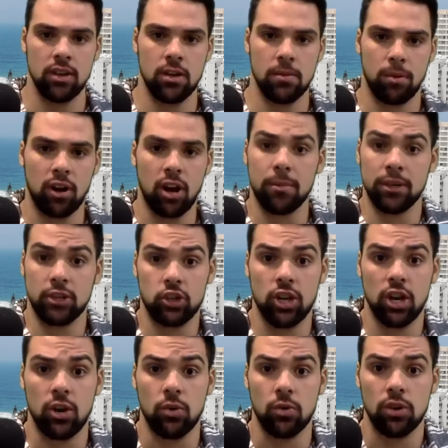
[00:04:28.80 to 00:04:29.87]
But on my
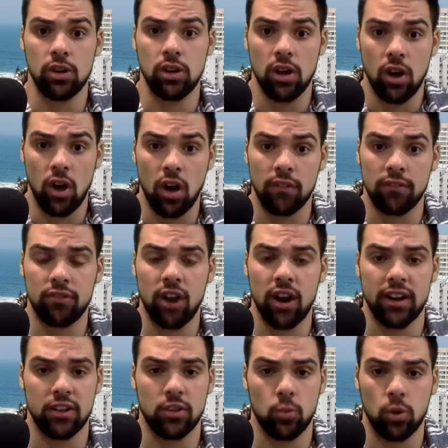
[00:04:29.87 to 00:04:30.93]
show on
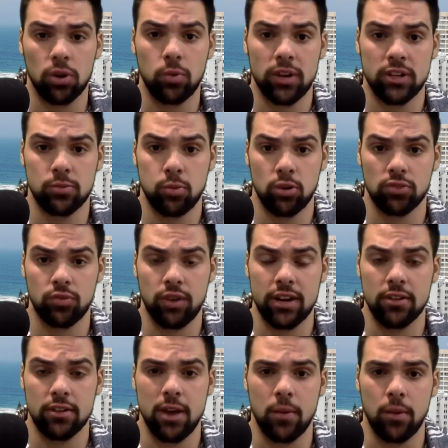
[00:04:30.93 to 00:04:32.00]
Friday on the Worldwide Sports Radio
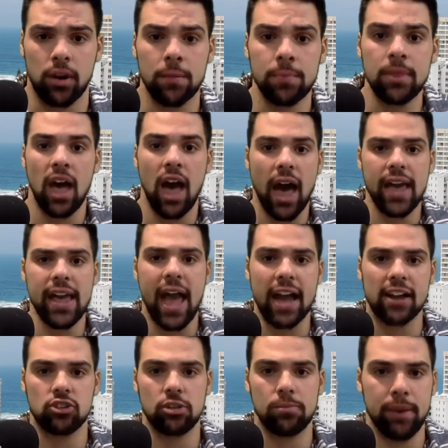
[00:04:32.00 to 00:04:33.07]
Network, I
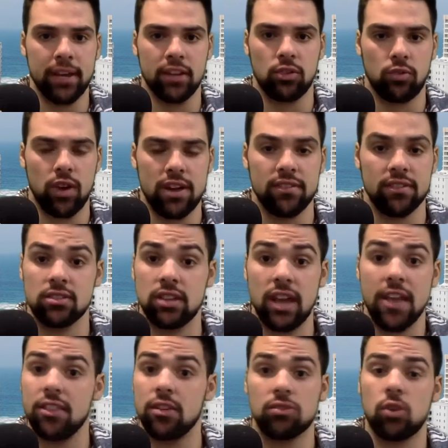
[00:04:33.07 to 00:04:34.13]
actually picked the Ravens,
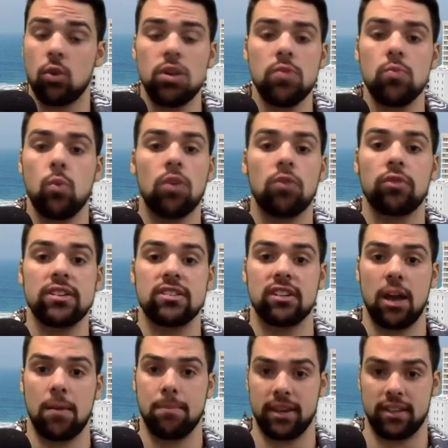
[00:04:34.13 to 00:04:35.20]
and there was only one reason
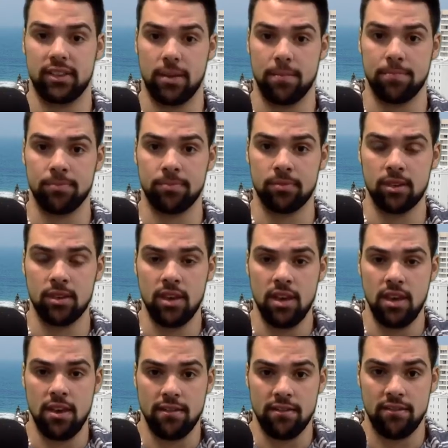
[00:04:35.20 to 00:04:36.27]
I picked them.
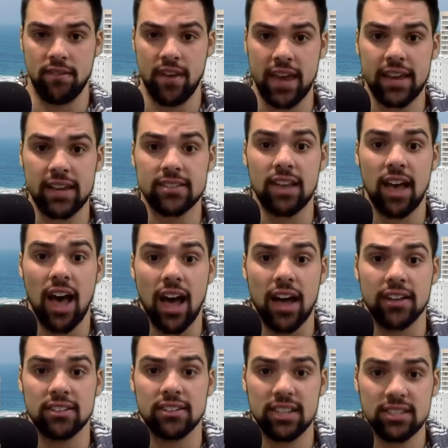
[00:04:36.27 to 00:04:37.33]
Vegas
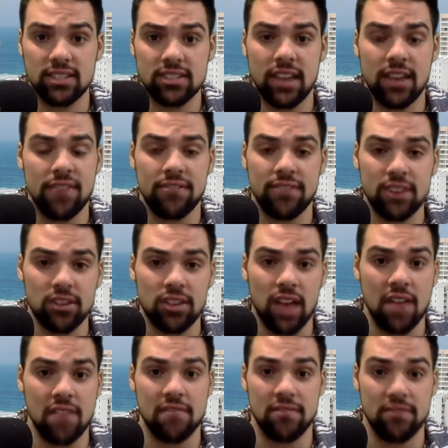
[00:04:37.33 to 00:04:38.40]
odds. This is a field
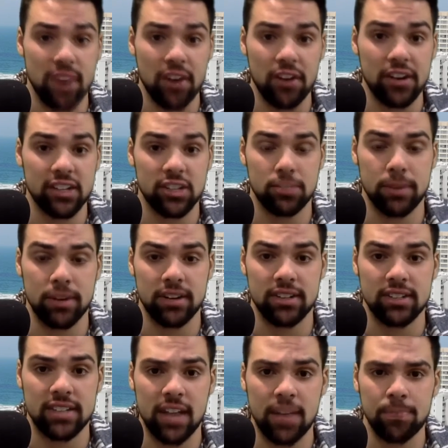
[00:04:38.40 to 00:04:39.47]
I'm very
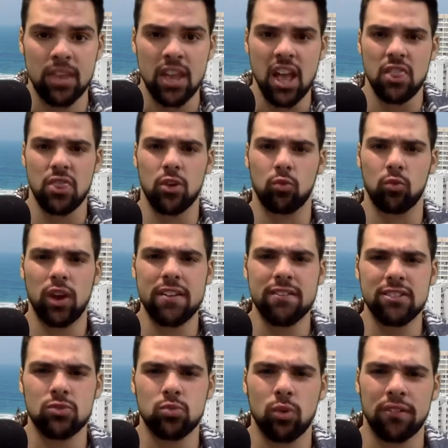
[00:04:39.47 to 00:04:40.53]
experienced at. The
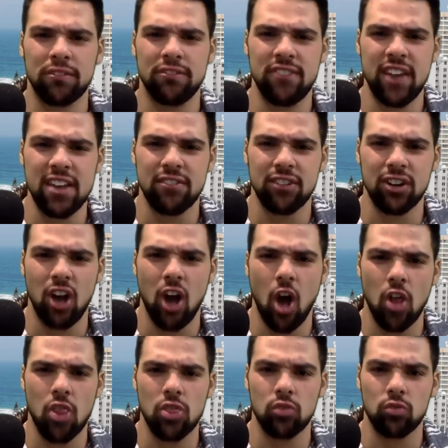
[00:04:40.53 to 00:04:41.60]
Ravens were favored
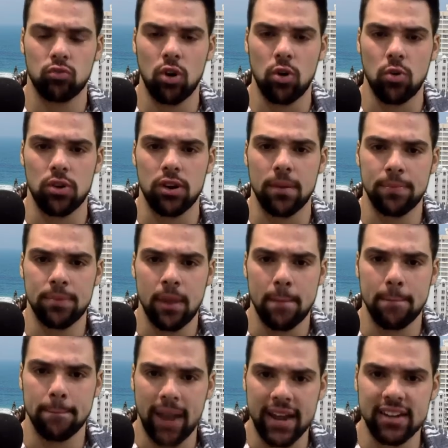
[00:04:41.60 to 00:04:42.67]
on the road
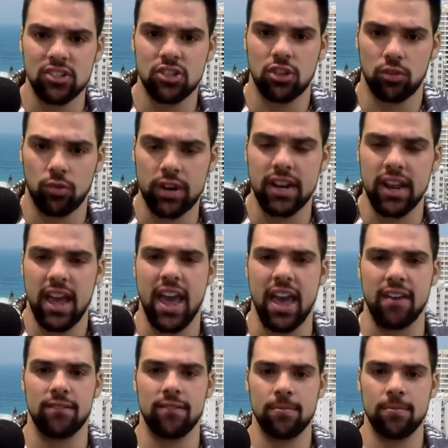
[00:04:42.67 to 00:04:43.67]
-3.5.